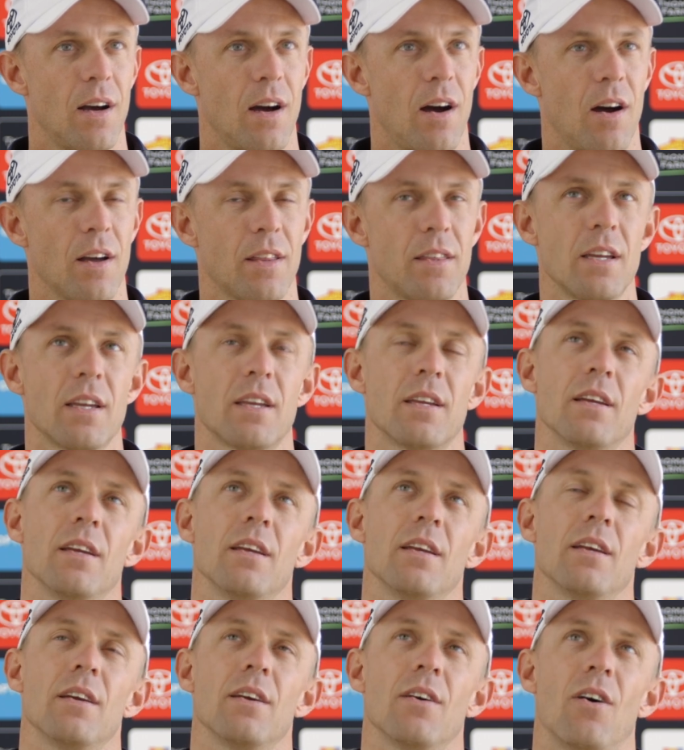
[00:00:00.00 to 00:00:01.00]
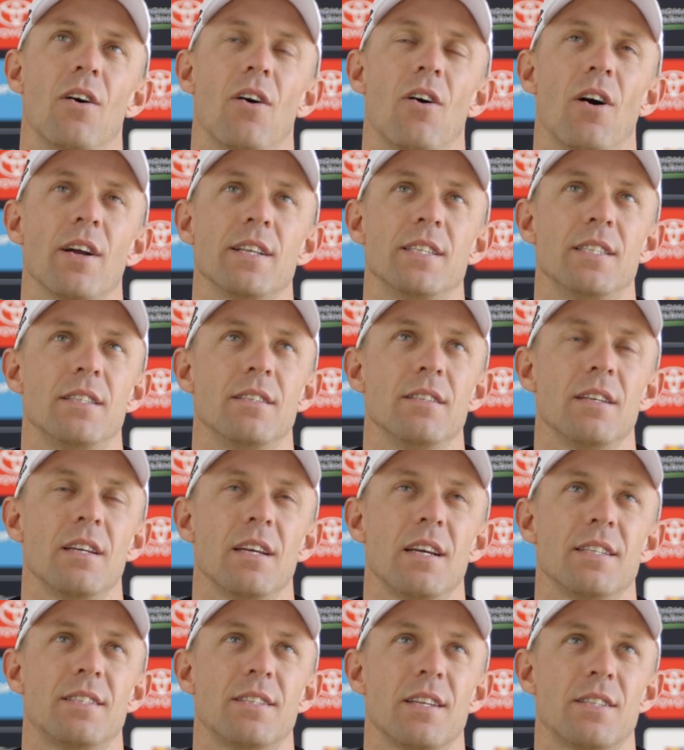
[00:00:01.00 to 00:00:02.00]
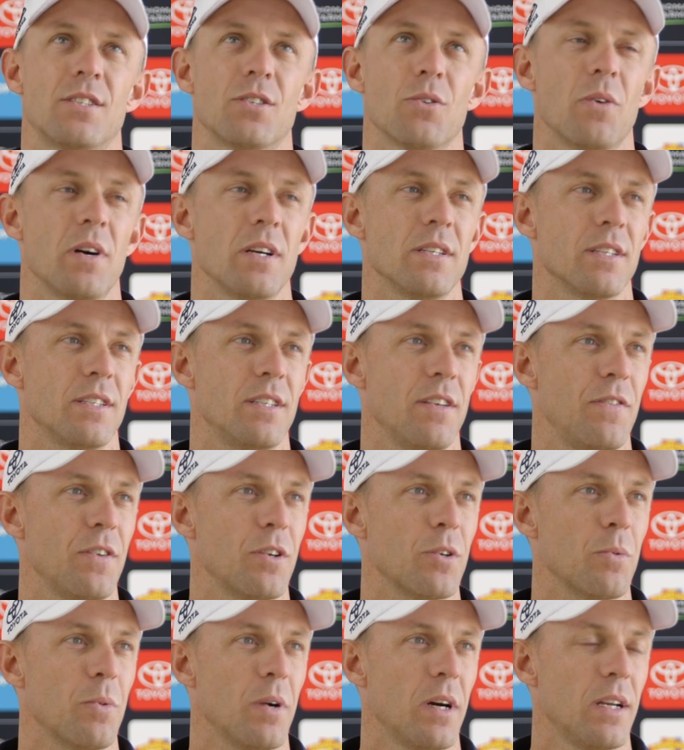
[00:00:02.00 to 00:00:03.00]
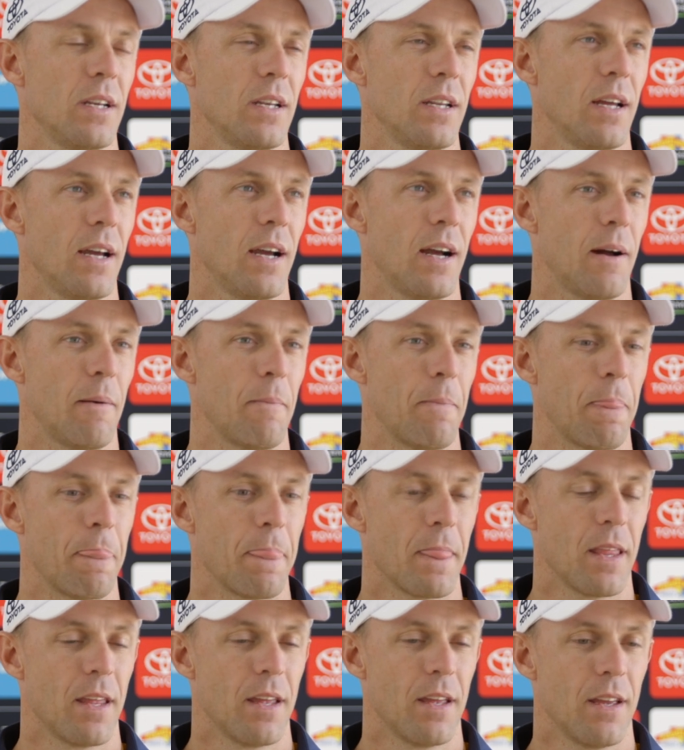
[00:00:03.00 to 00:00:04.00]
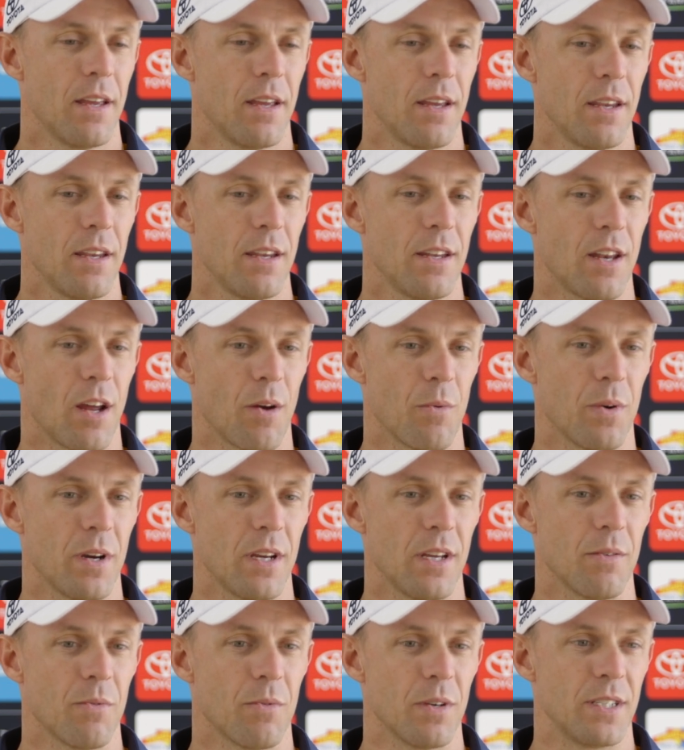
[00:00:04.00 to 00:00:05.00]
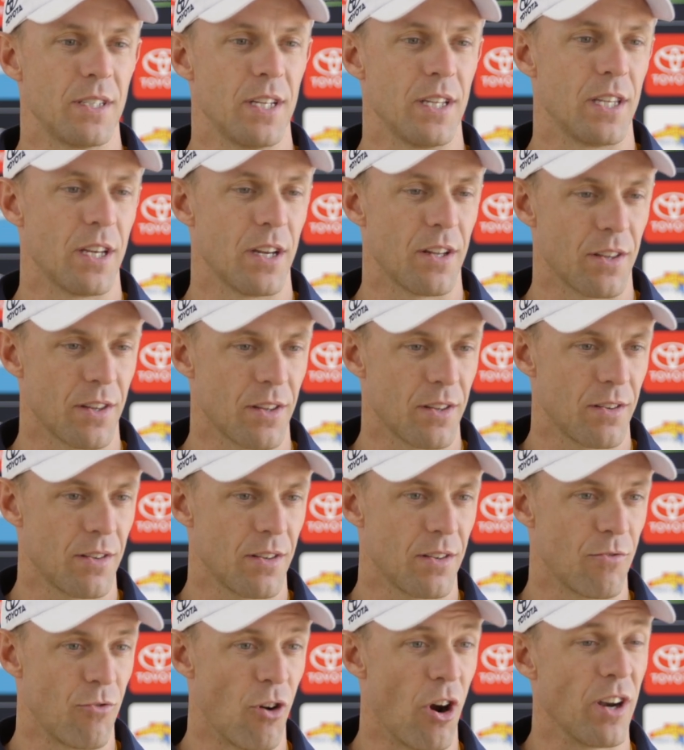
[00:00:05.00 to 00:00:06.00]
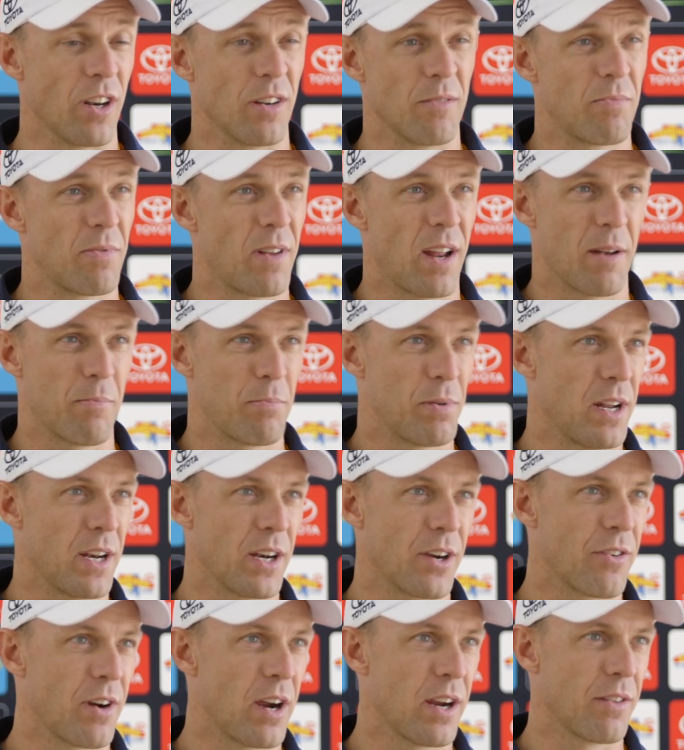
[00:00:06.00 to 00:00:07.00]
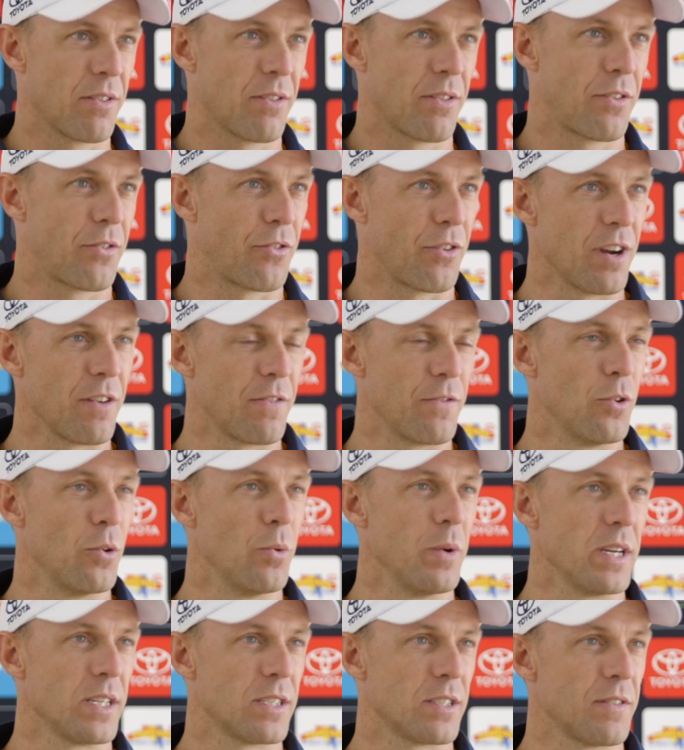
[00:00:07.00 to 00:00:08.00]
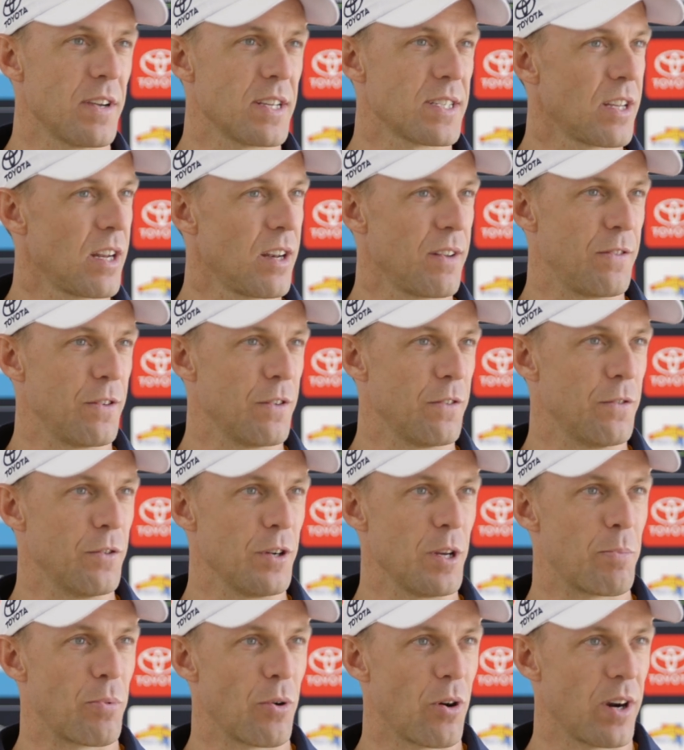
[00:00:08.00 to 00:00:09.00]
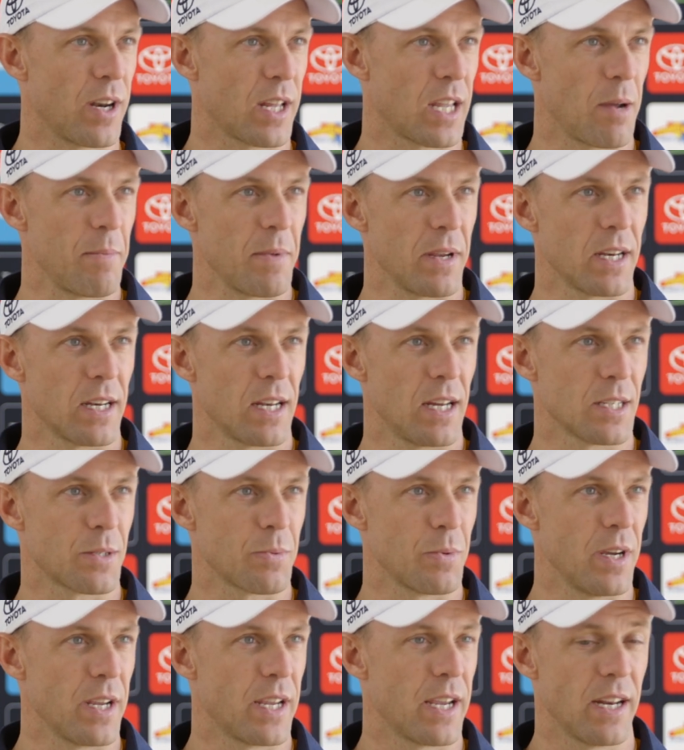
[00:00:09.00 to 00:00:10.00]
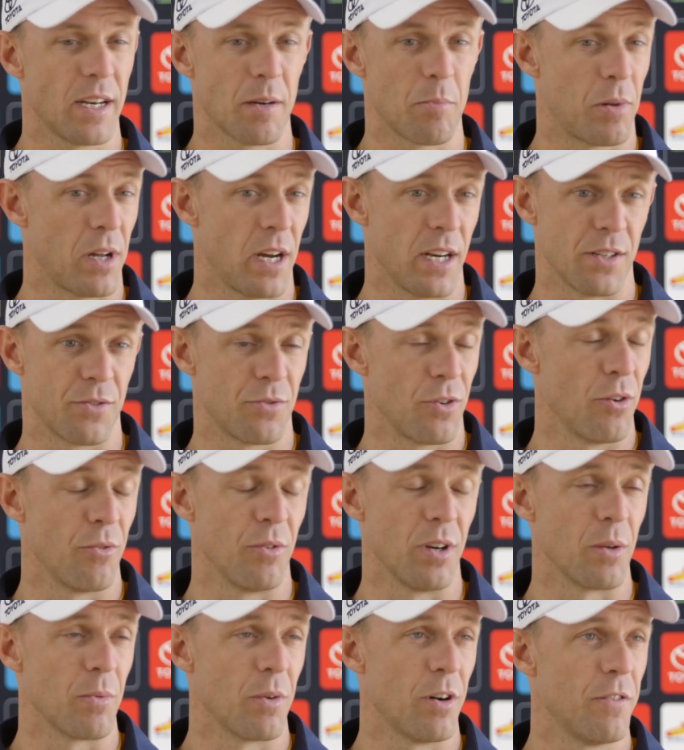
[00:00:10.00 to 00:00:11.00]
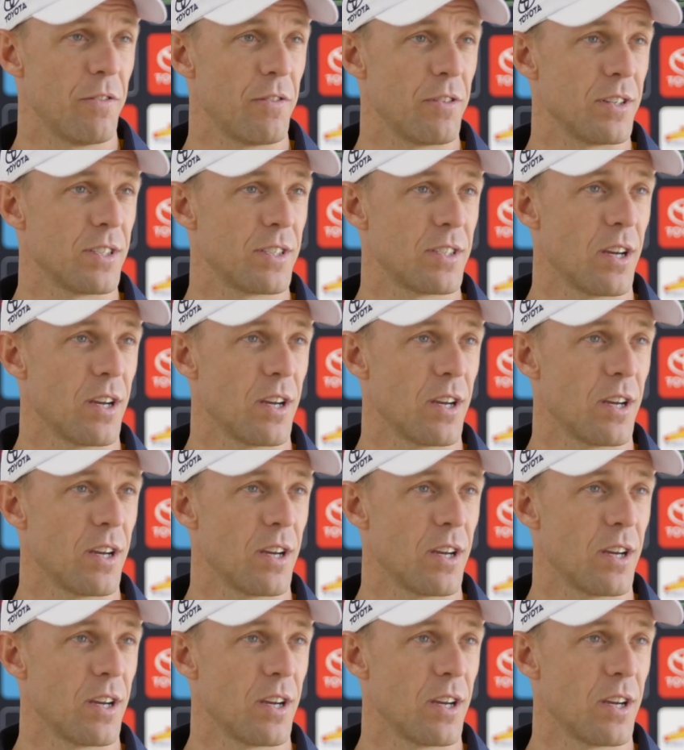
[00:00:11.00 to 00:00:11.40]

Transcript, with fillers: I think, I yeah, it's it's always a difficult one. Um, you know, we, we sit there and Ronin had played a great three, four weeks of SANFL footy prior to coming in last weekend and played his role really well for us.